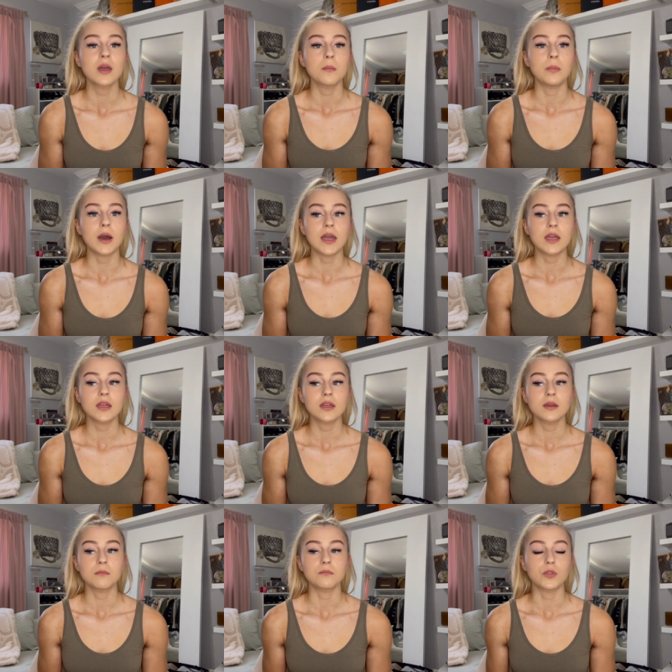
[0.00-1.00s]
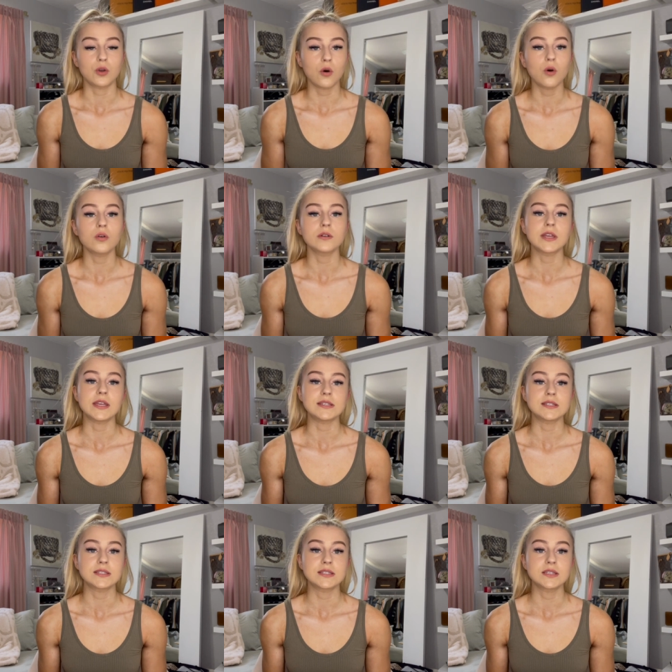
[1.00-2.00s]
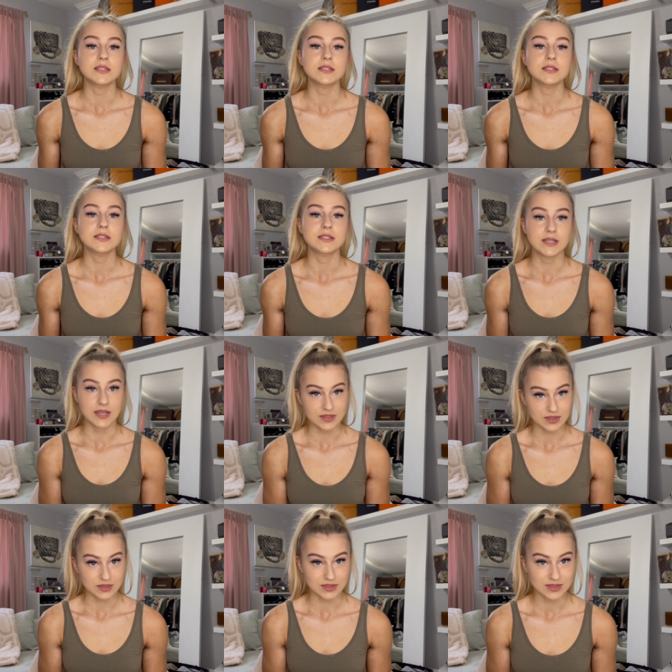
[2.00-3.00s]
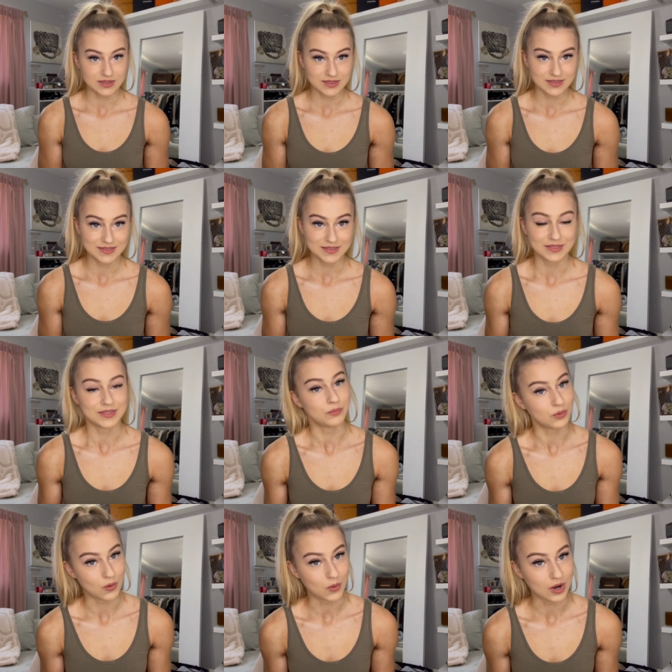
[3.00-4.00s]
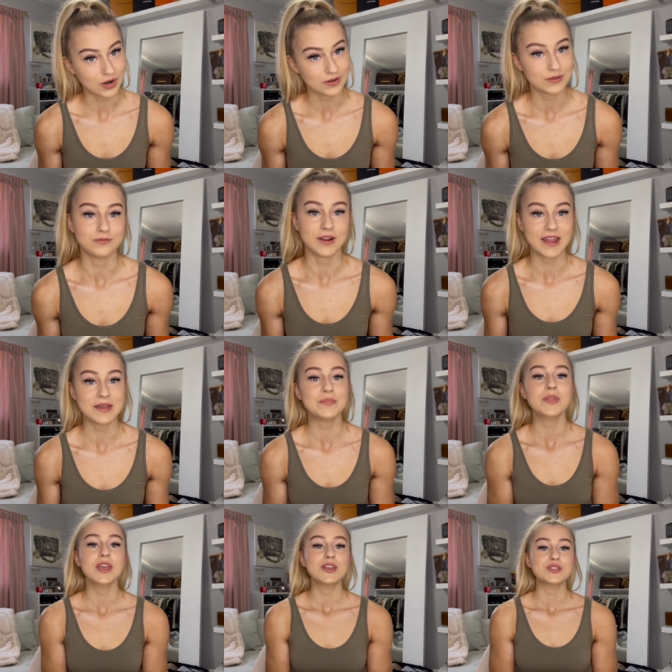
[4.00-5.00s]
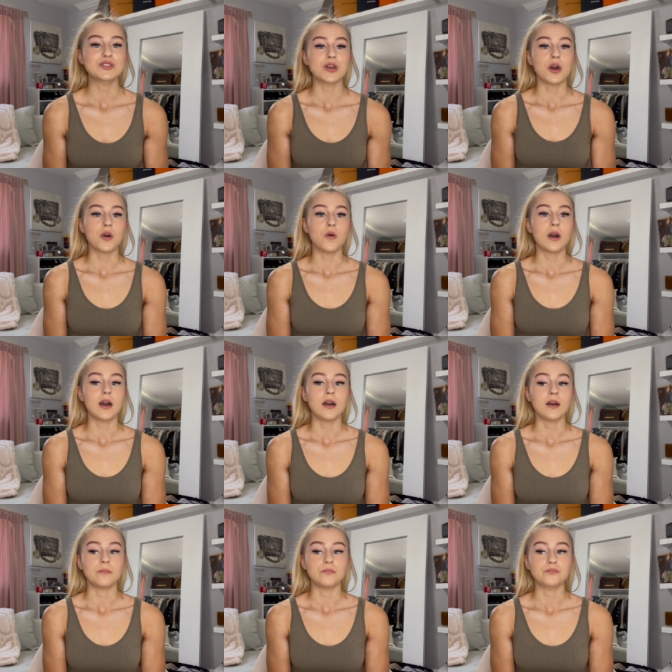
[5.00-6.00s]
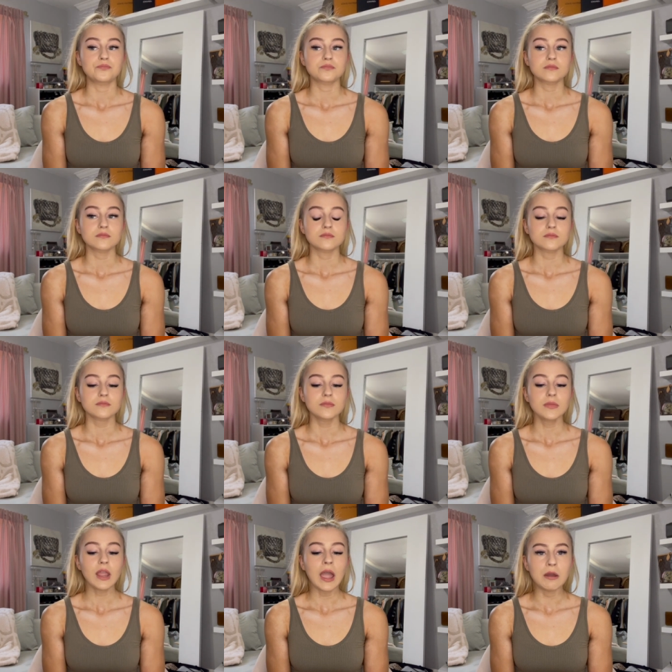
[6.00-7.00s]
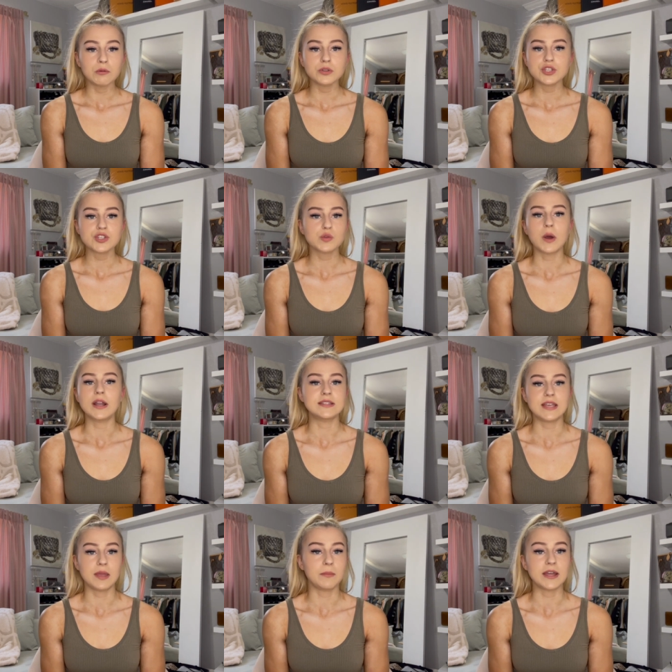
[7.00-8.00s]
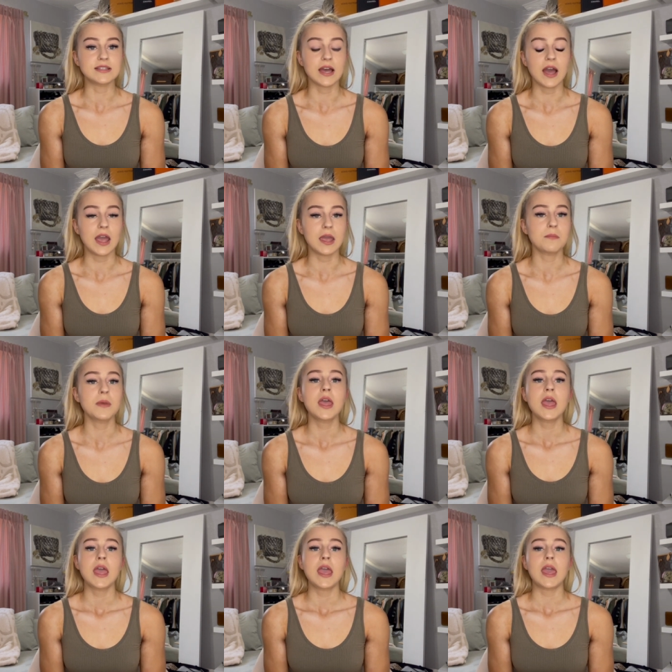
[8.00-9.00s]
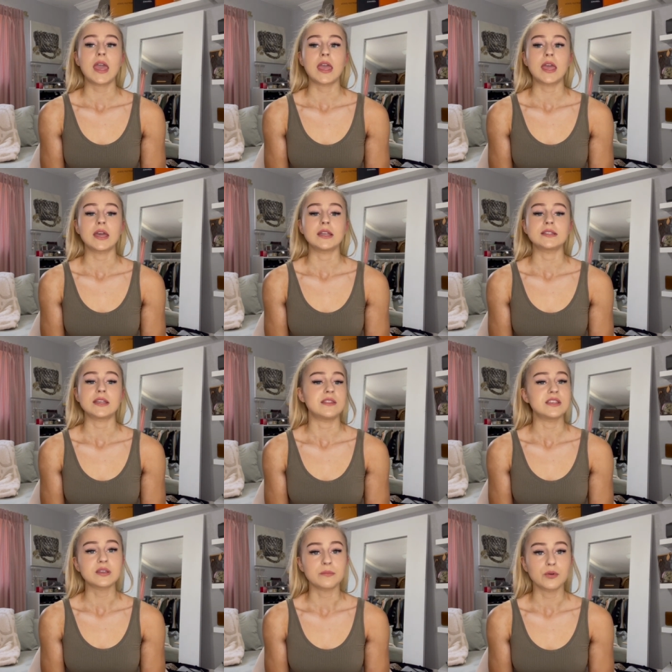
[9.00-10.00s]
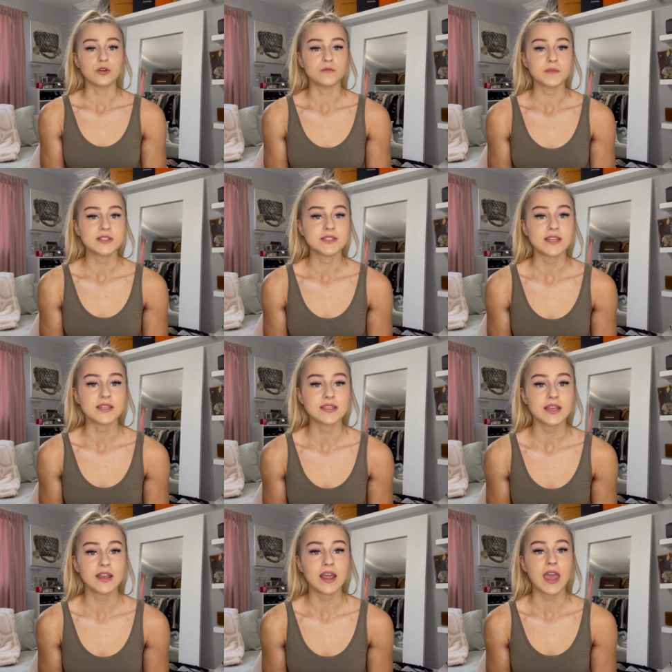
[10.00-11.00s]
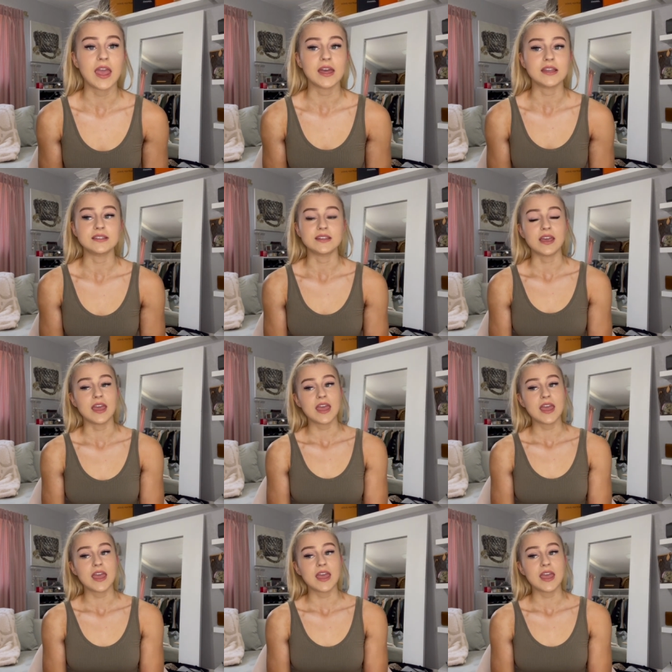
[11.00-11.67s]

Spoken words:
but the goal is to get the pro card, right? So I really just want to take my time and in this improvement season and